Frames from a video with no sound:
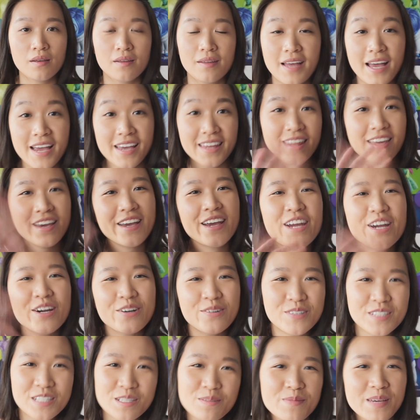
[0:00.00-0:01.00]
Hi there,
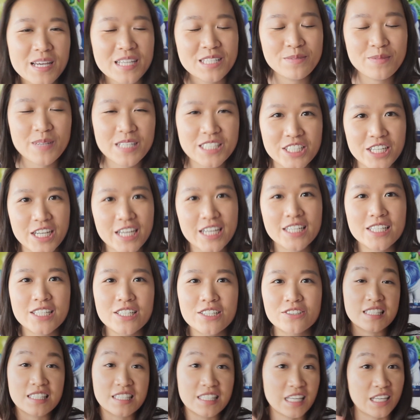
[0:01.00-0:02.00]
welcome back to my
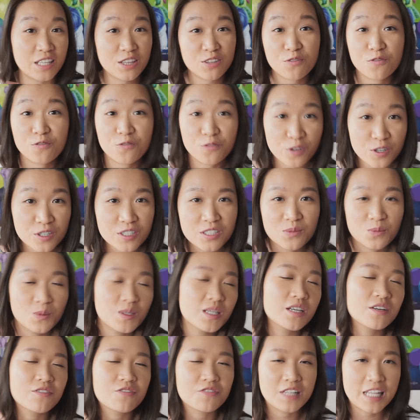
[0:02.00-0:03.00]
channel. It's like the first
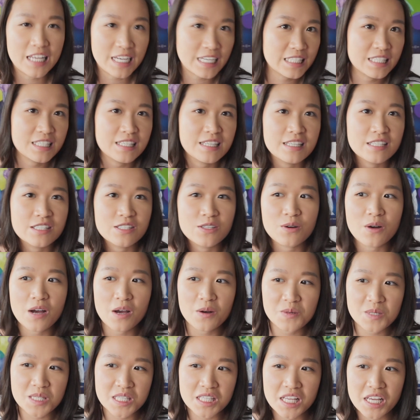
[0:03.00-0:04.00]
week of classes, so
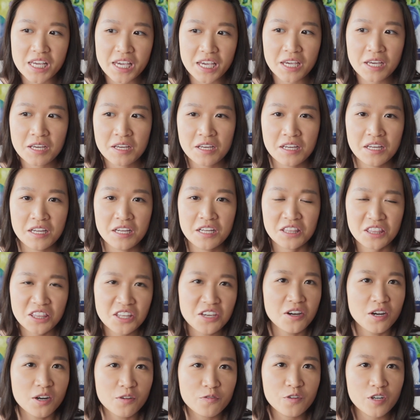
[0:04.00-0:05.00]
I was like,
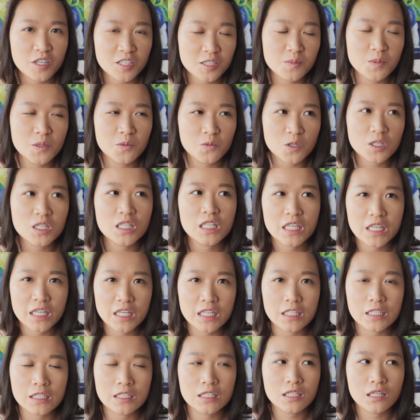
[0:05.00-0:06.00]
there are freshmen rolling
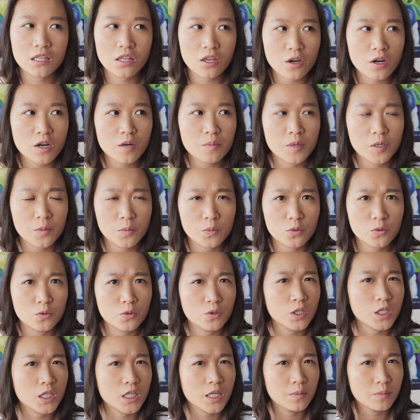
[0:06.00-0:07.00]
in, there are people
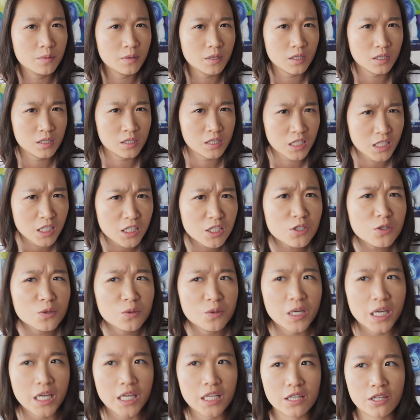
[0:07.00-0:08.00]
who are
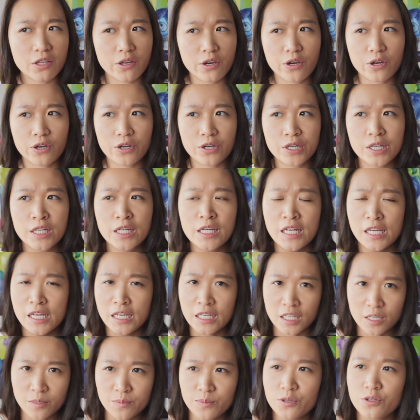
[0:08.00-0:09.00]
continuing their
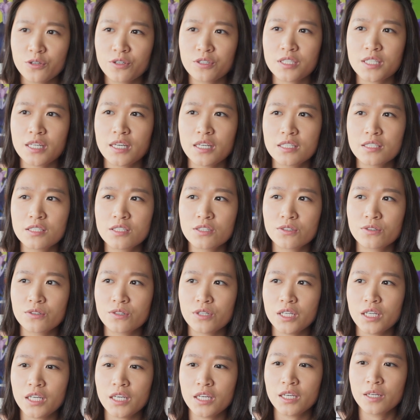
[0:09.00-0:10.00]
computer science
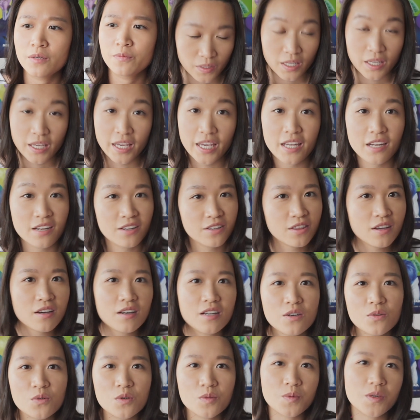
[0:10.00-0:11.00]
degree, and I
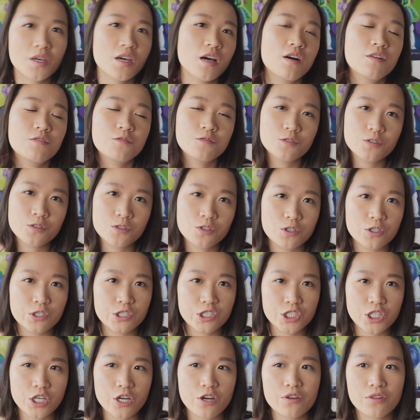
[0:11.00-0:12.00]
thought it would be helpful to
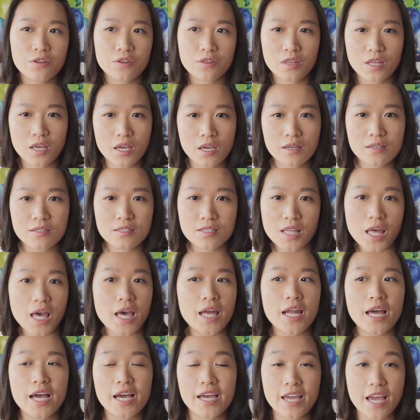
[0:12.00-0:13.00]
share the things
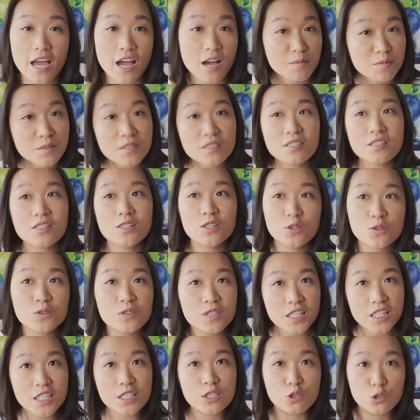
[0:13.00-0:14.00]
that I
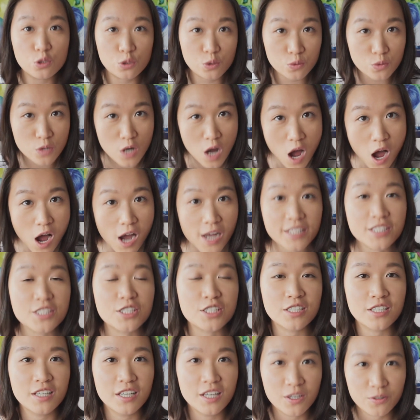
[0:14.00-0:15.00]
absolutely do not
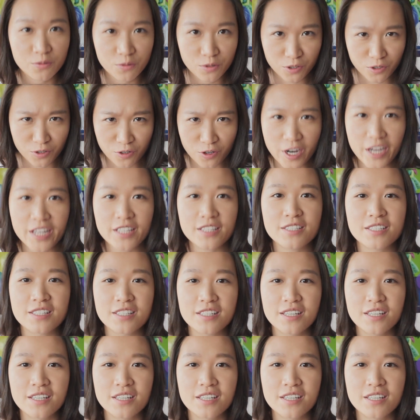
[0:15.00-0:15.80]
regret